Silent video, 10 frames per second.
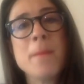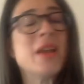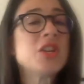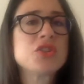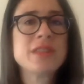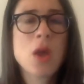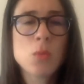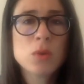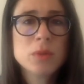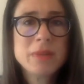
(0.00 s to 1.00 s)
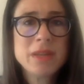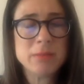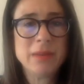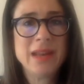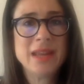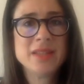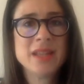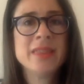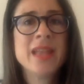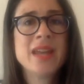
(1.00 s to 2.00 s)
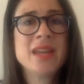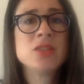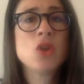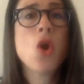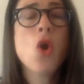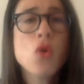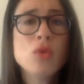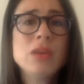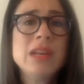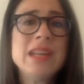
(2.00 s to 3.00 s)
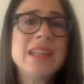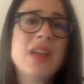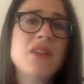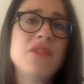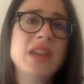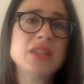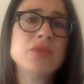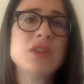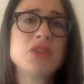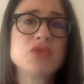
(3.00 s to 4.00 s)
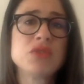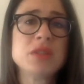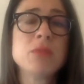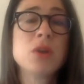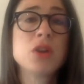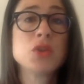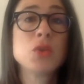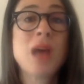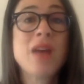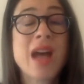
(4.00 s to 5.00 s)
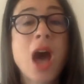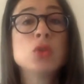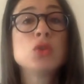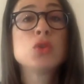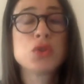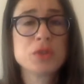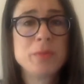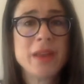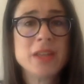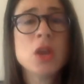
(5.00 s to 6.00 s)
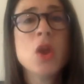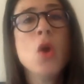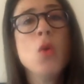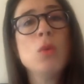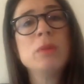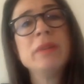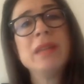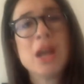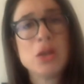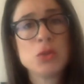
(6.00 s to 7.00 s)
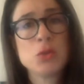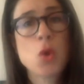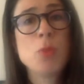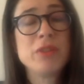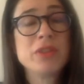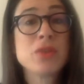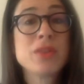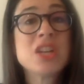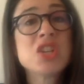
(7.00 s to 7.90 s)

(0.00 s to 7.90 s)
measures that will be in place, and that is only cafes and restaurants and bars who have outdoor space will be allowed to operate. So that